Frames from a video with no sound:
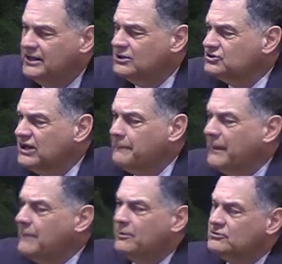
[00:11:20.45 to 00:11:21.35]
You know, some
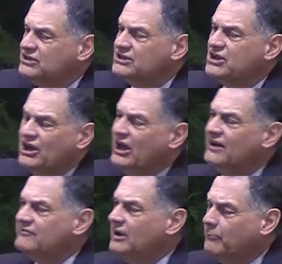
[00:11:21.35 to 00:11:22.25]
people just
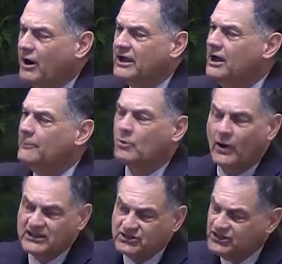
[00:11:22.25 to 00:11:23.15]
love to bring up
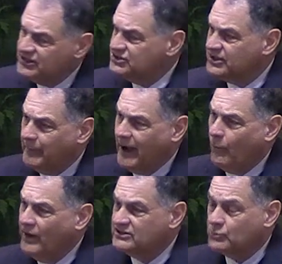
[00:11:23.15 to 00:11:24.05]
questions
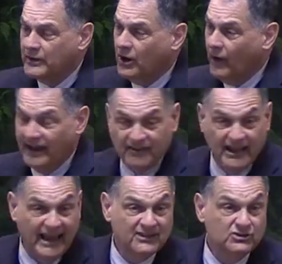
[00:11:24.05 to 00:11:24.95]
about which we don't have
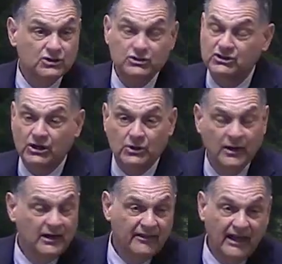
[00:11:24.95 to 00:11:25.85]
any answers
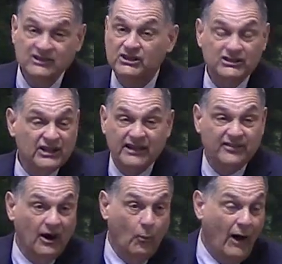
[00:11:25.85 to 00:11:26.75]
to. They just
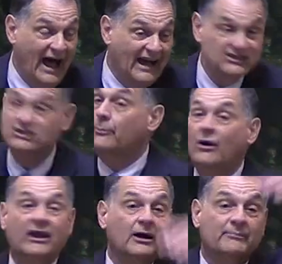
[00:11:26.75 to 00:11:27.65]
think they're wise to
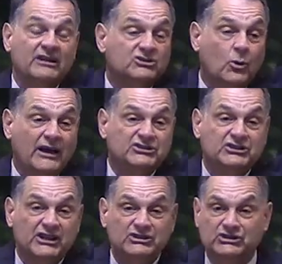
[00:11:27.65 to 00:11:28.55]
bring up these
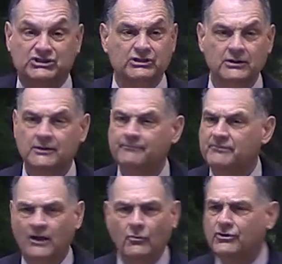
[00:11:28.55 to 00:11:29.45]
questions.
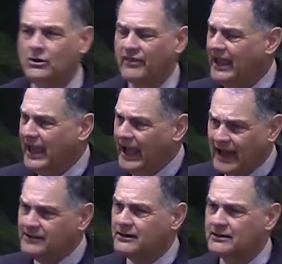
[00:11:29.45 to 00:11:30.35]
Don't do
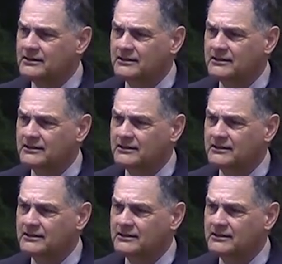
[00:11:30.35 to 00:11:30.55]
that.